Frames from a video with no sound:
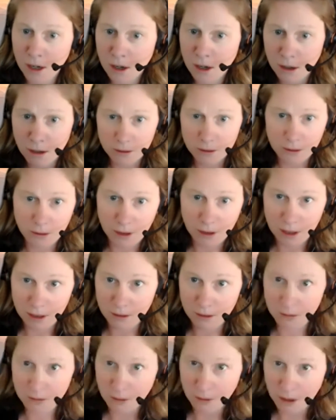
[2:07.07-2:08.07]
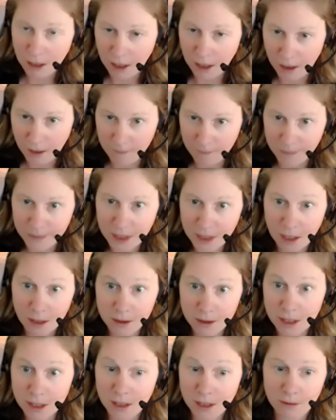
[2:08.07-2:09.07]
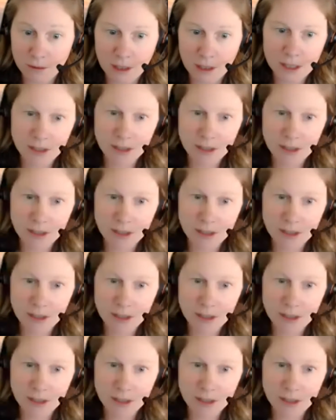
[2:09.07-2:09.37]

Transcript: Also, thank you, Kelsey and the rest